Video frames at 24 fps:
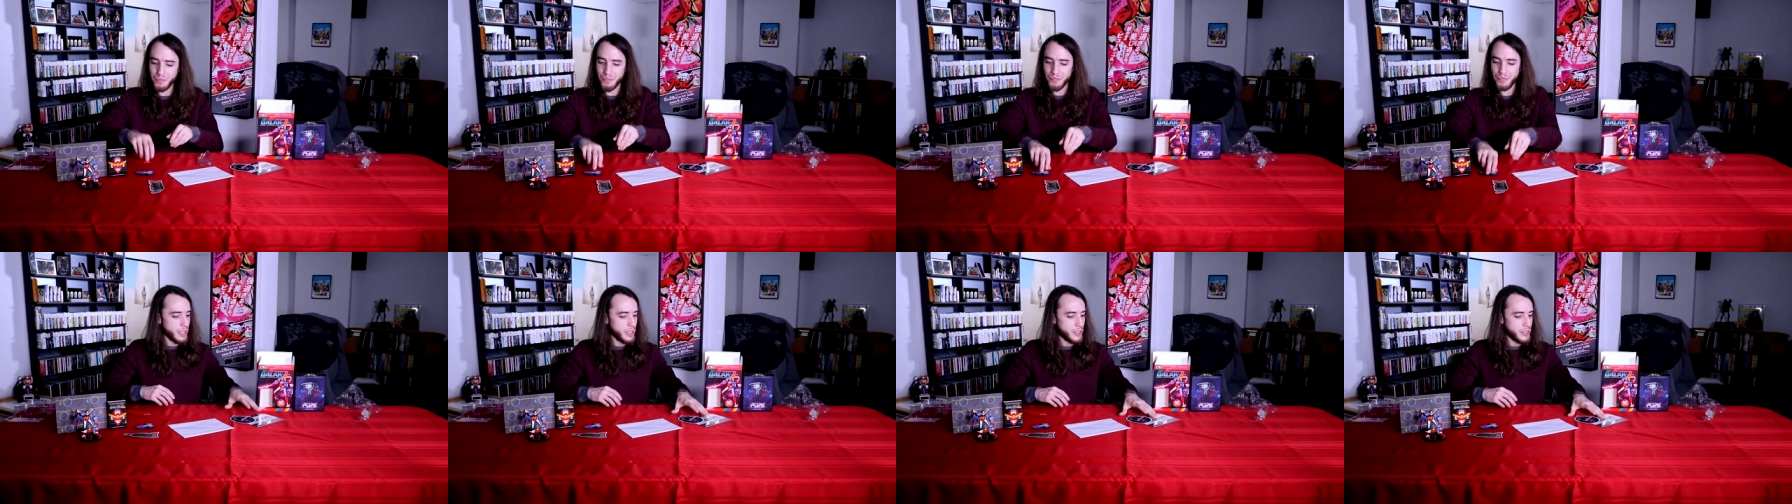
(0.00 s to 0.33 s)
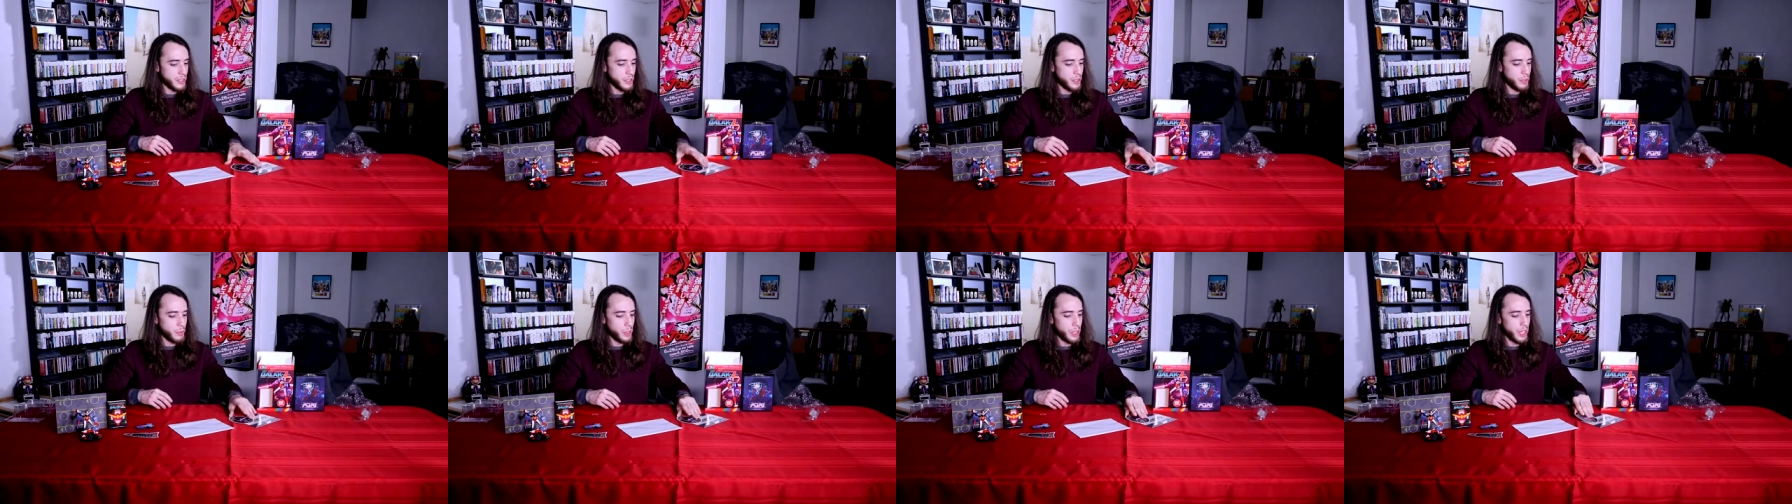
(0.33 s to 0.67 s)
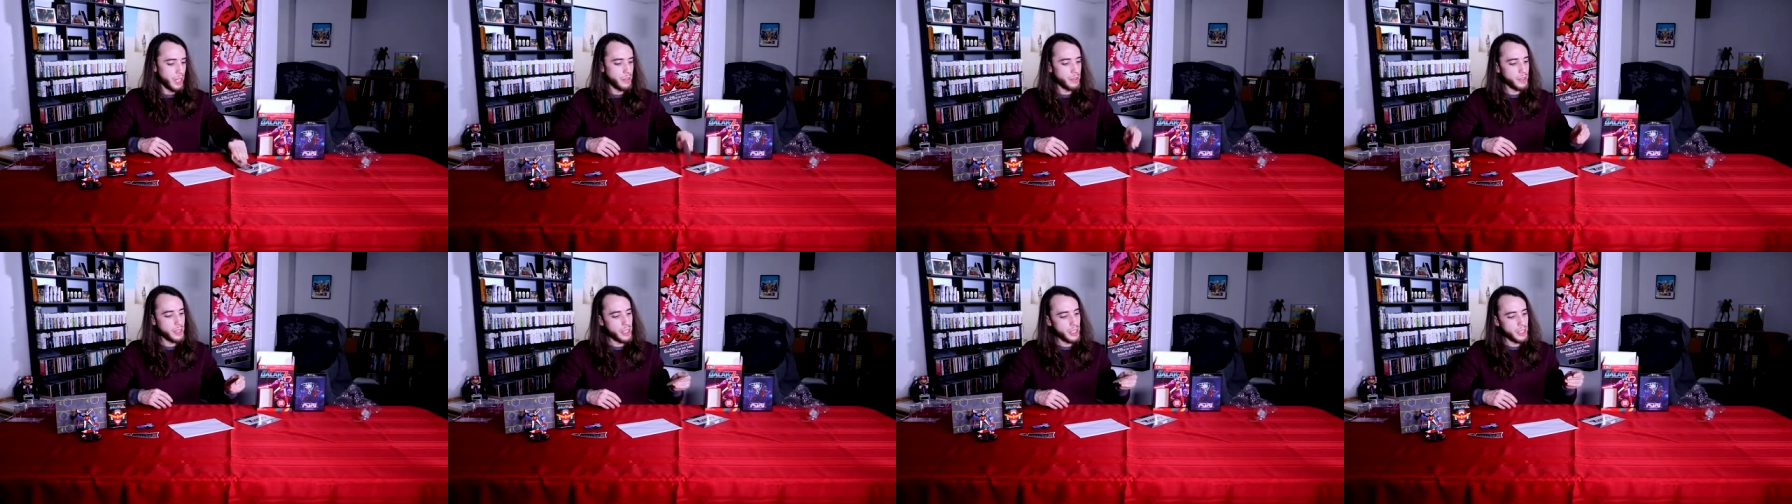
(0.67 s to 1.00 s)
Let's see, we
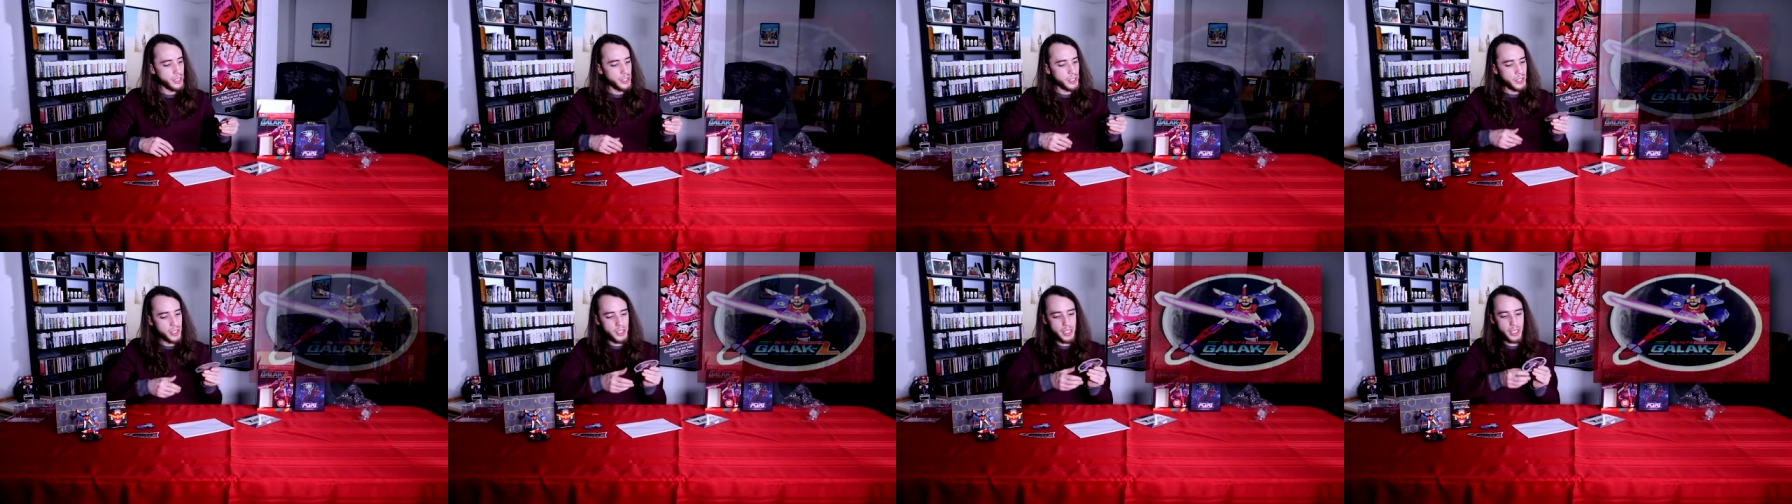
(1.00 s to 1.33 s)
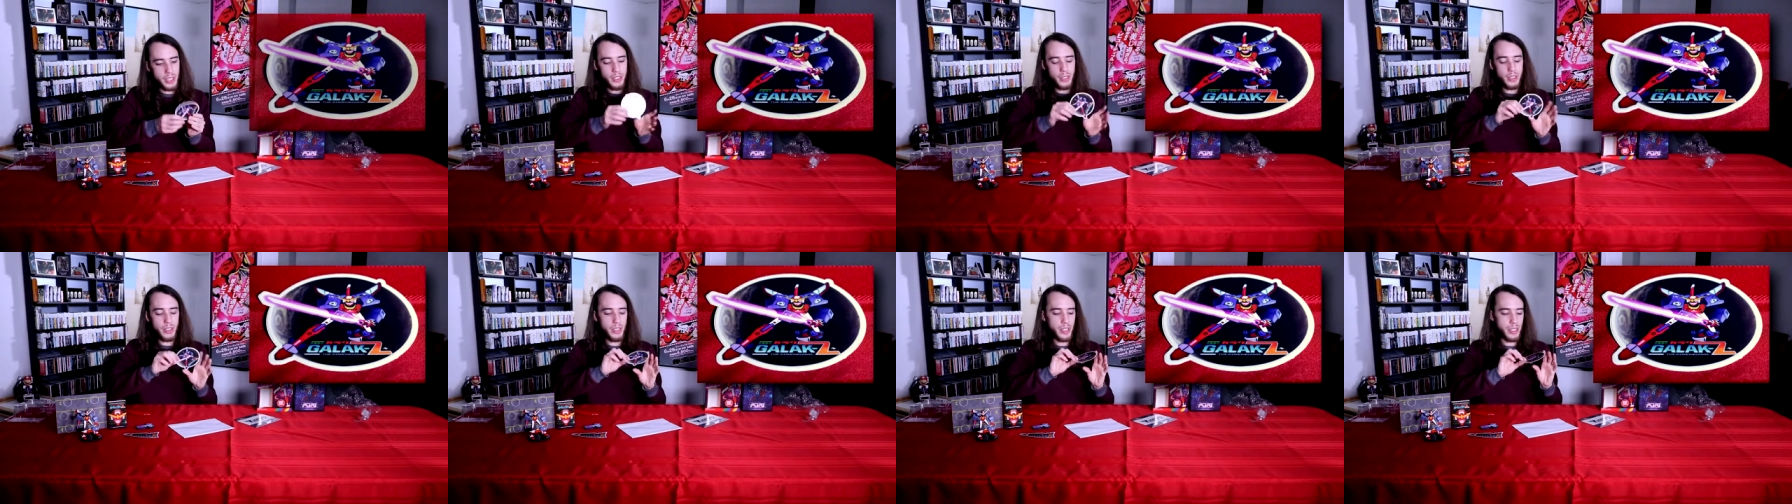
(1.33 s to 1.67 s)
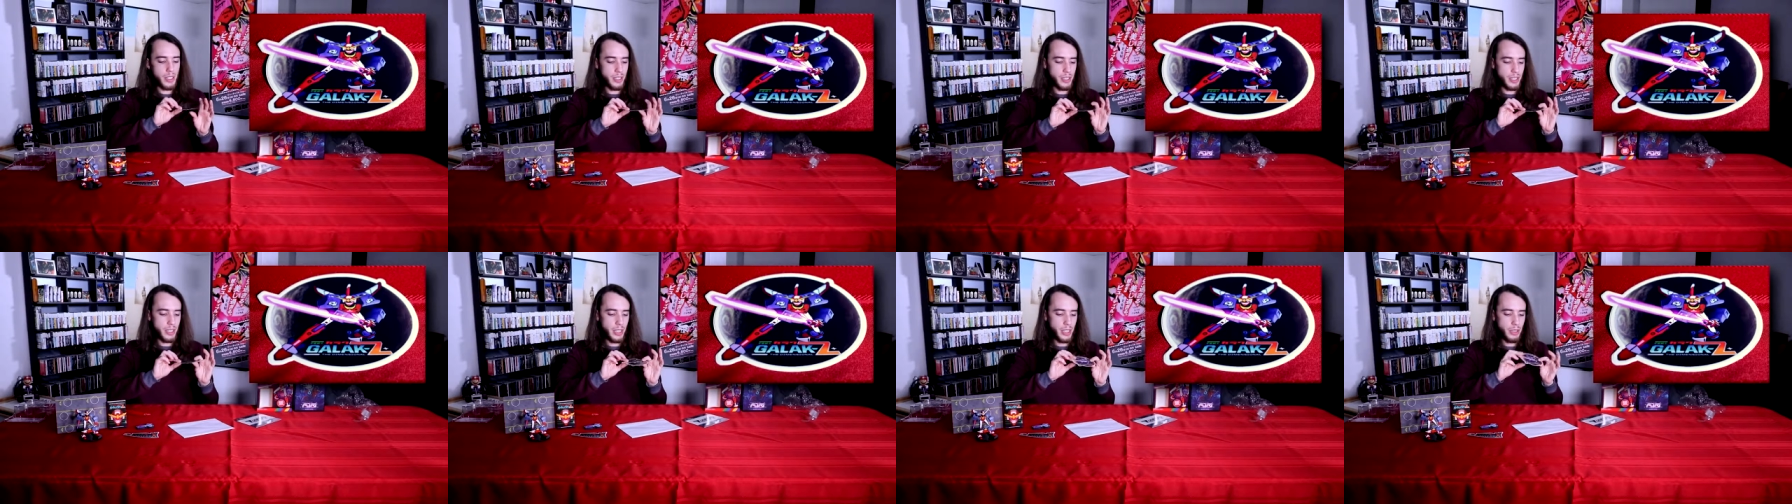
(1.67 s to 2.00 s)
have a sticker,
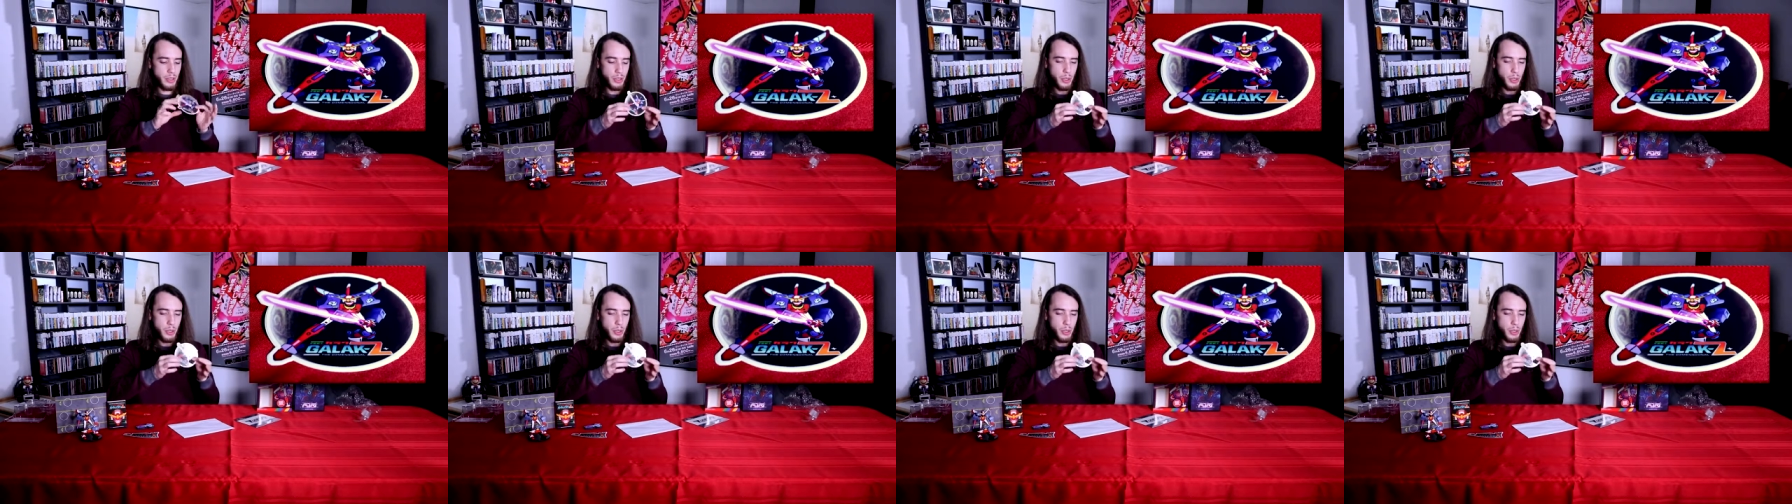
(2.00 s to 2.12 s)
you know,